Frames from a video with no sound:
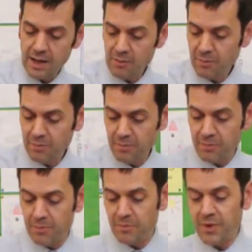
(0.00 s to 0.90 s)
Um,
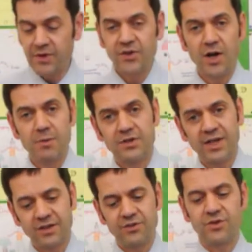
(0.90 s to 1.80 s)
but the time it
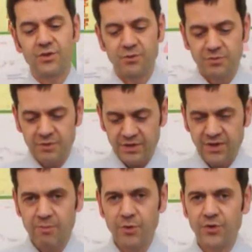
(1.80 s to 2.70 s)
takes to
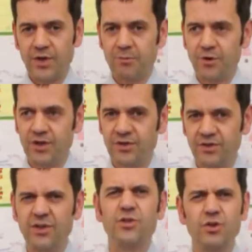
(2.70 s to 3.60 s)
assemble this
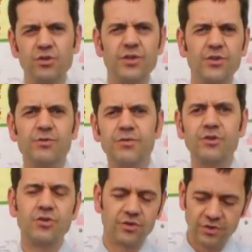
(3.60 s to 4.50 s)
apparatus is usually
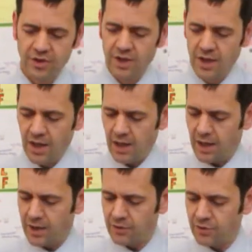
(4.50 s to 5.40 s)
sufficient
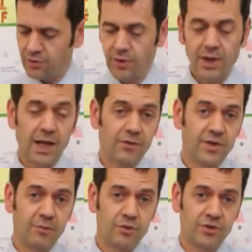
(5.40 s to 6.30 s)
uh, to allow the
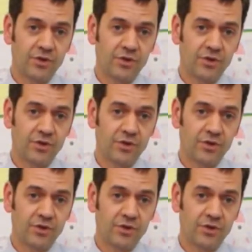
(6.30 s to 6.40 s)
temperature